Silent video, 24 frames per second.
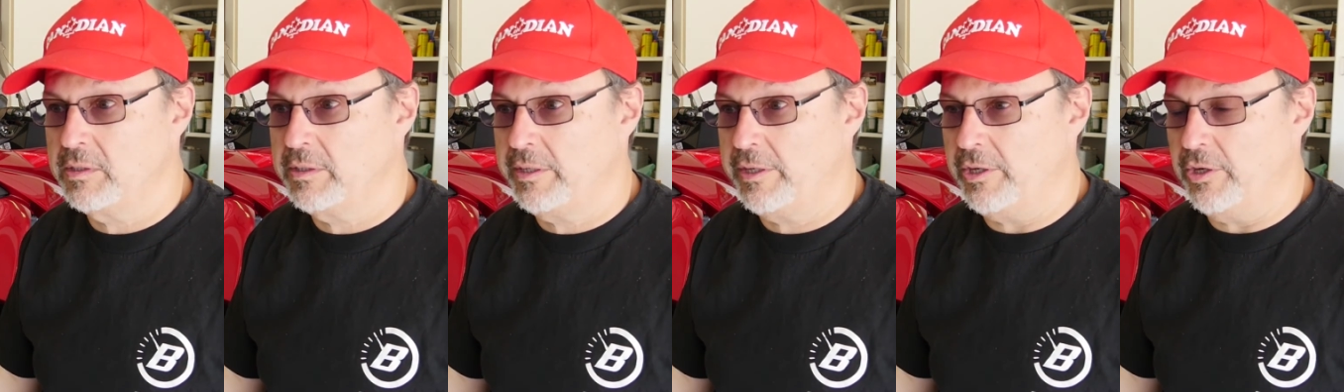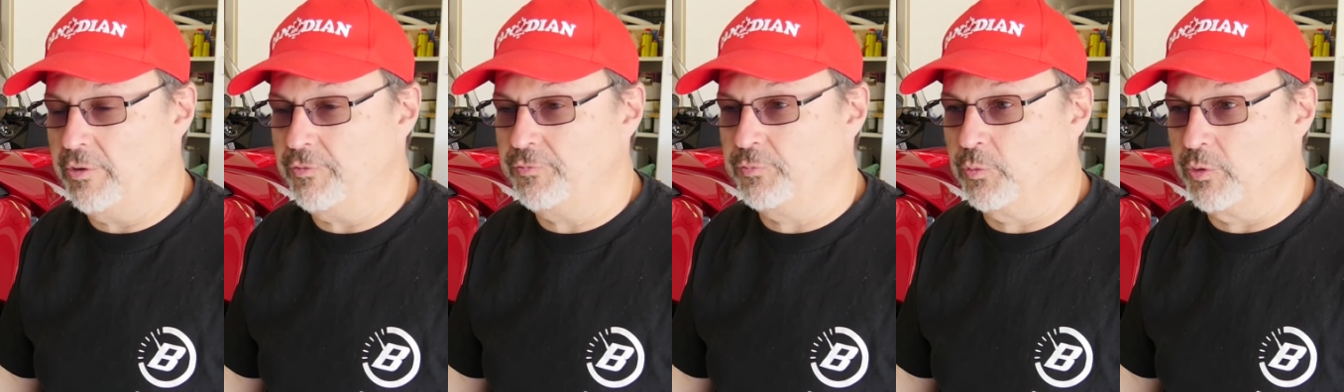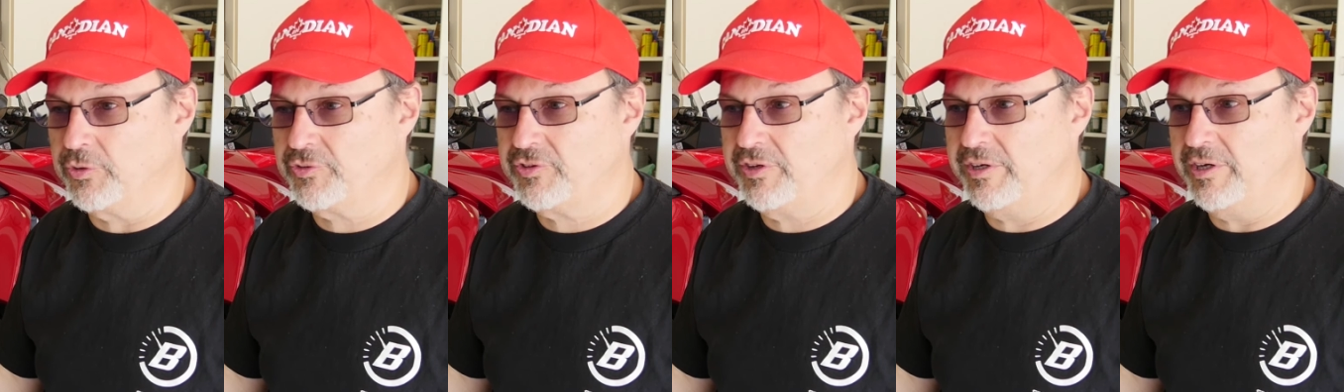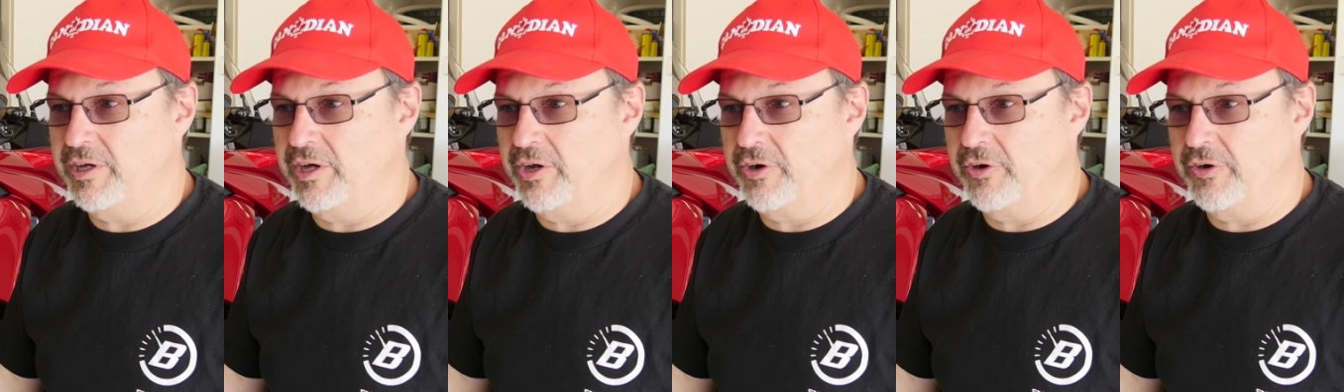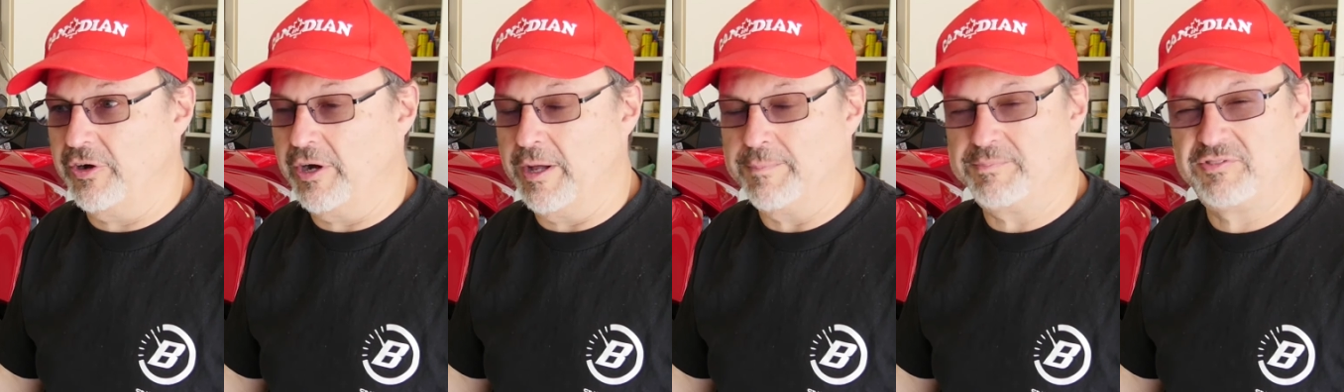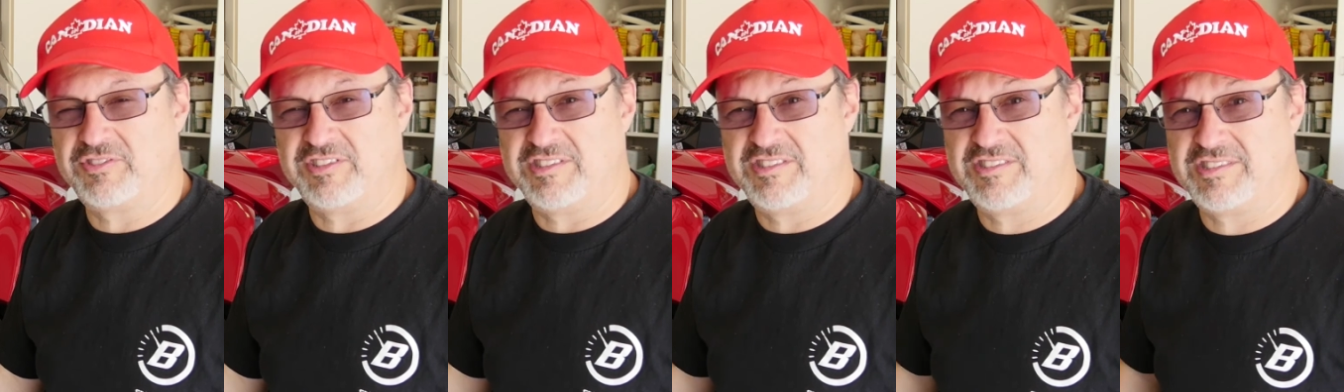you know, 1400 up
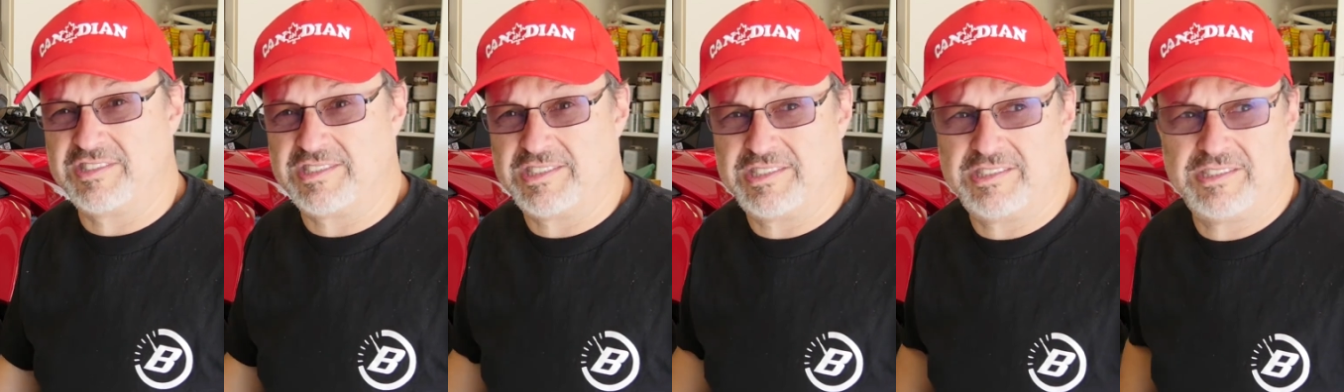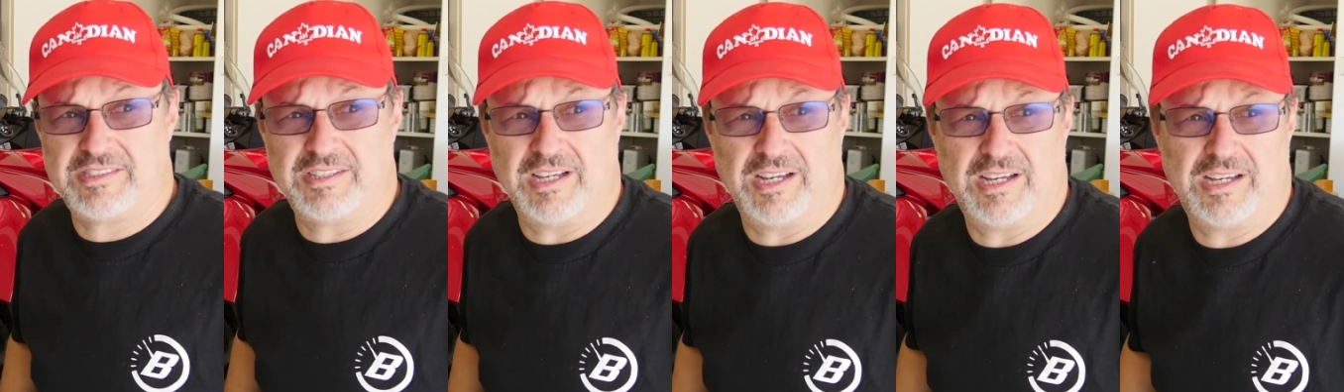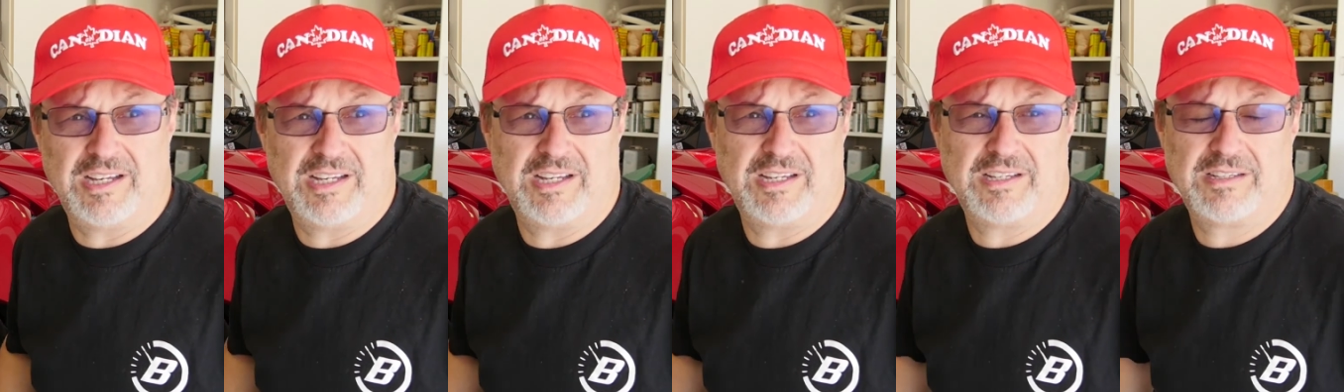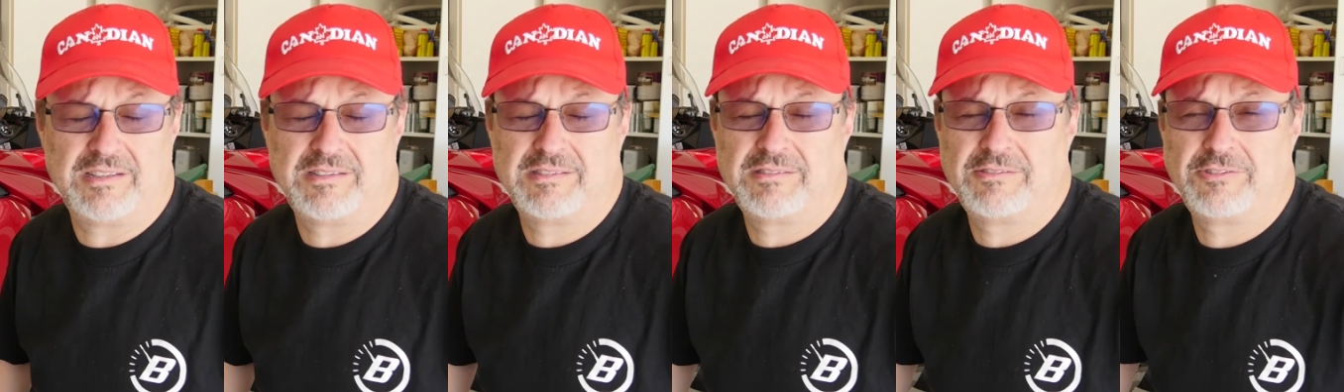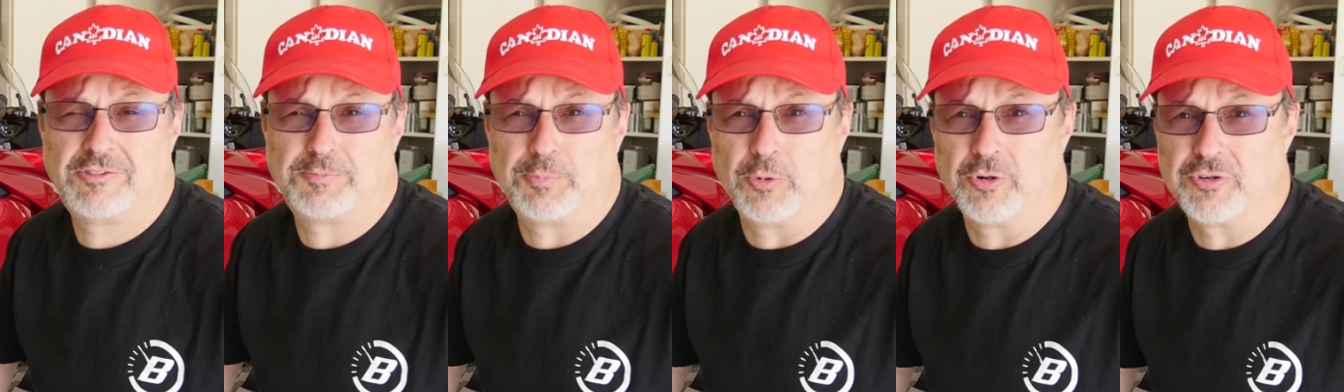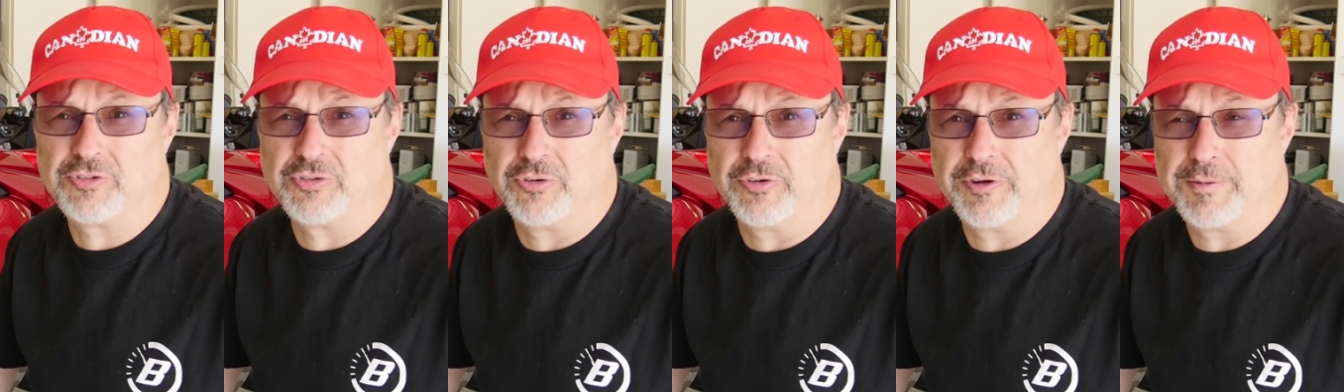cc
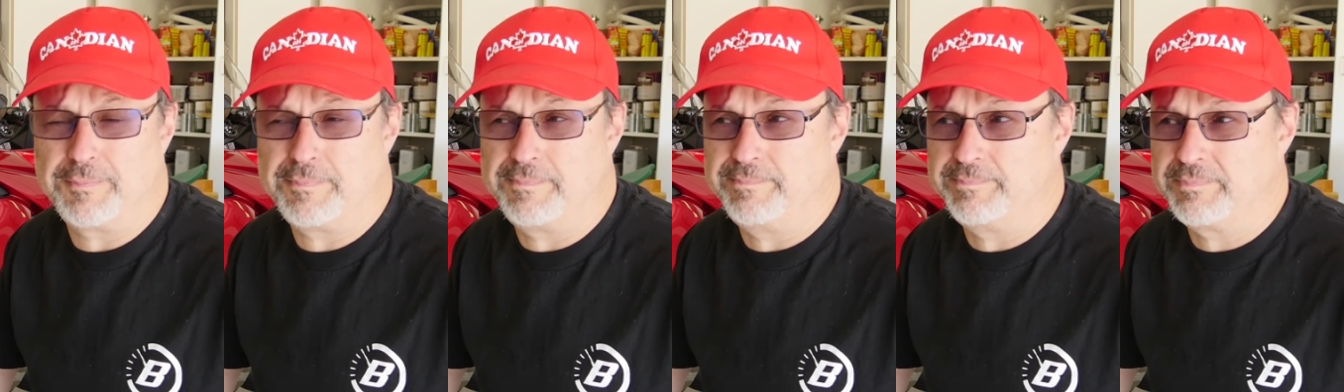sport touring